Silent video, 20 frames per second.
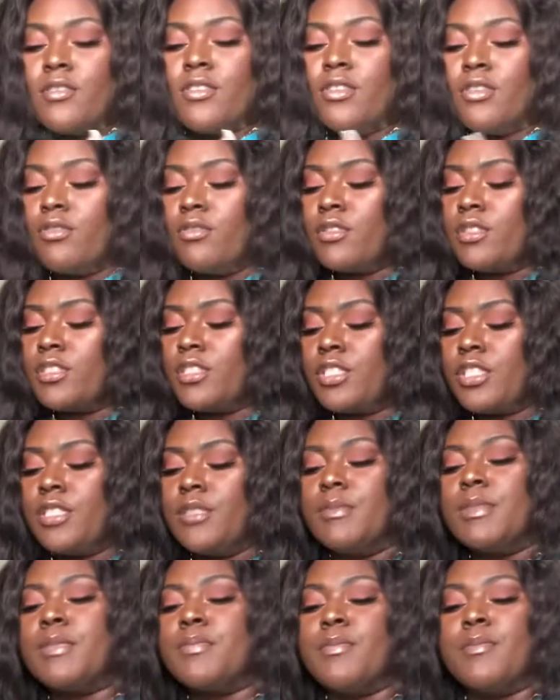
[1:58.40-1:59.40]
corn
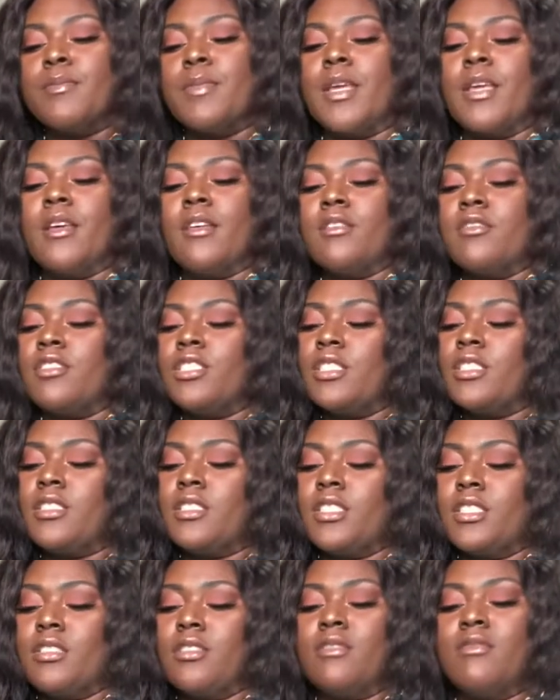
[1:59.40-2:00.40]
chip smell,
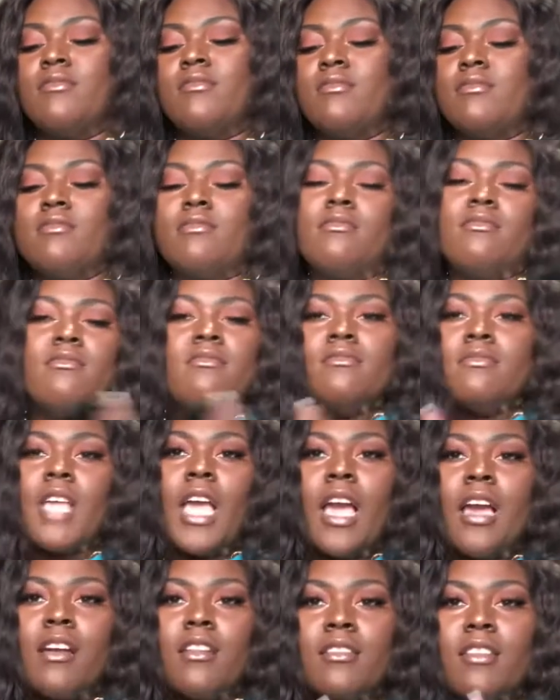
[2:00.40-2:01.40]
just
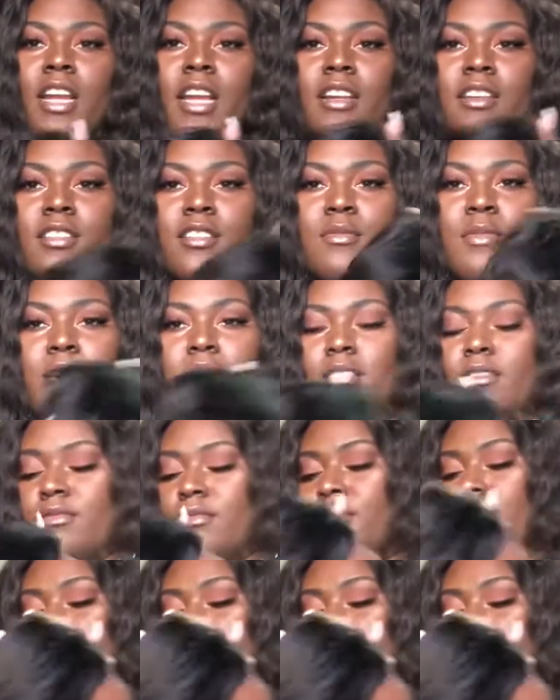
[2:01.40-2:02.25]
how hair smells.